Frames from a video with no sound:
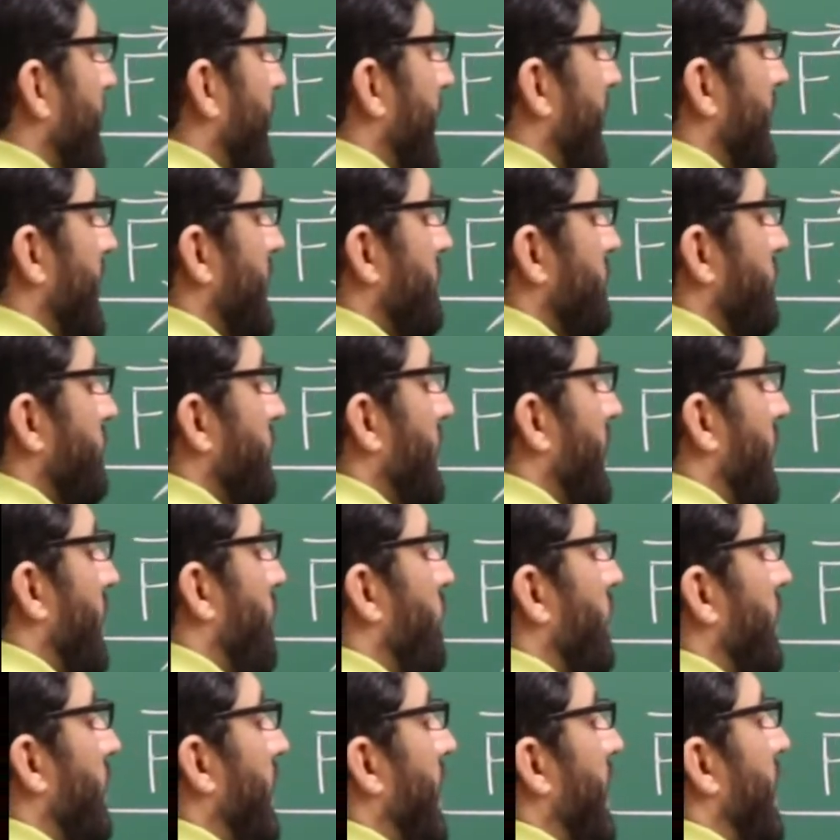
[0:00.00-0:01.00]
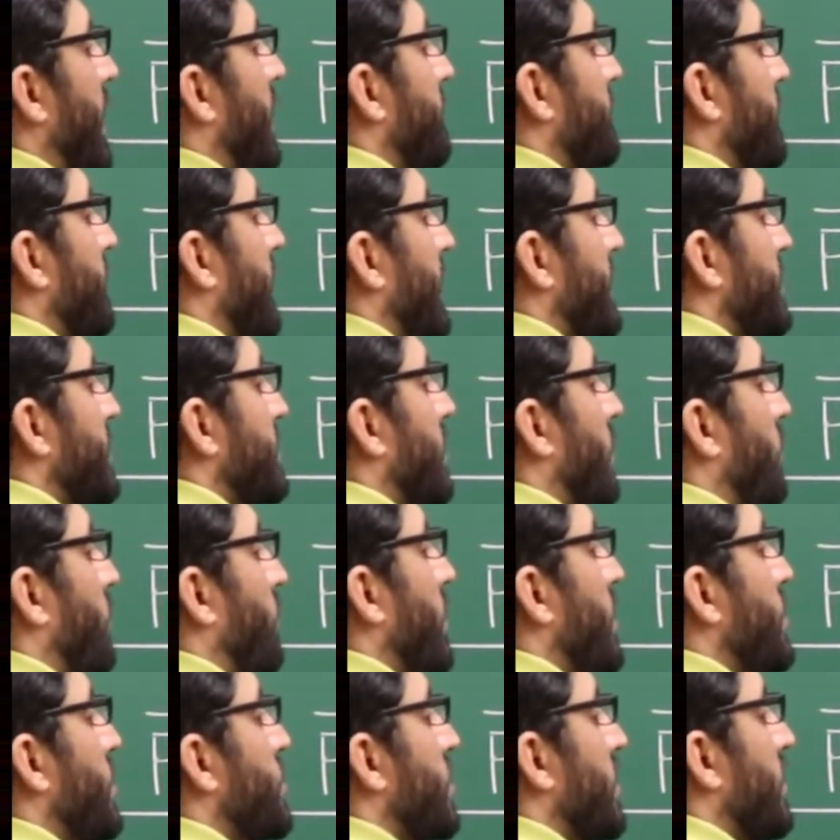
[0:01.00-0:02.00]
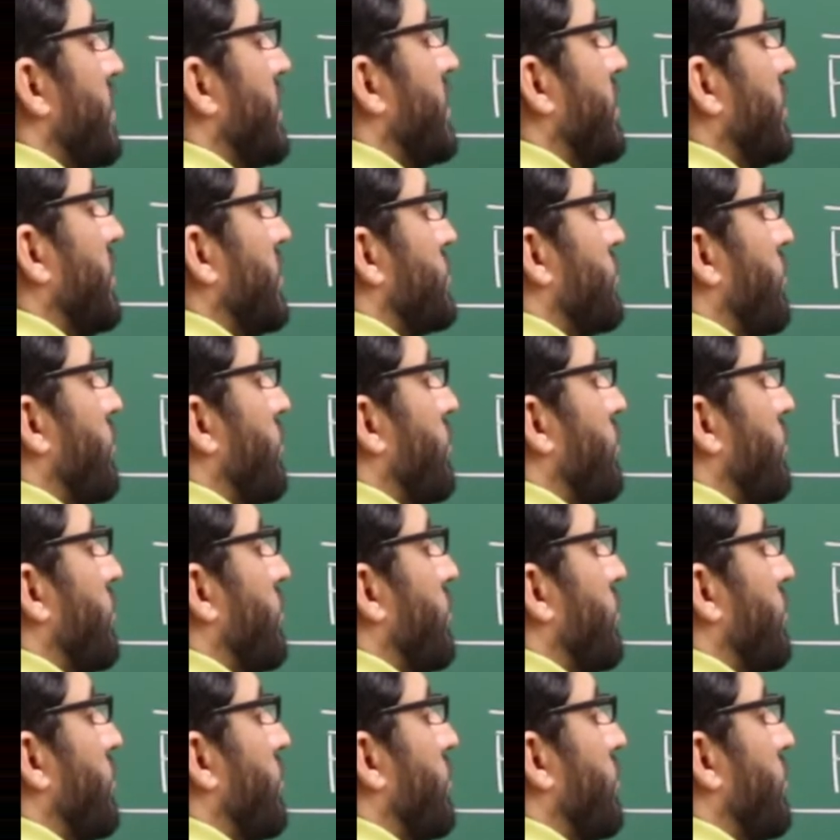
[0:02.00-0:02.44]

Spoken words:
and we will have the acceleration, it is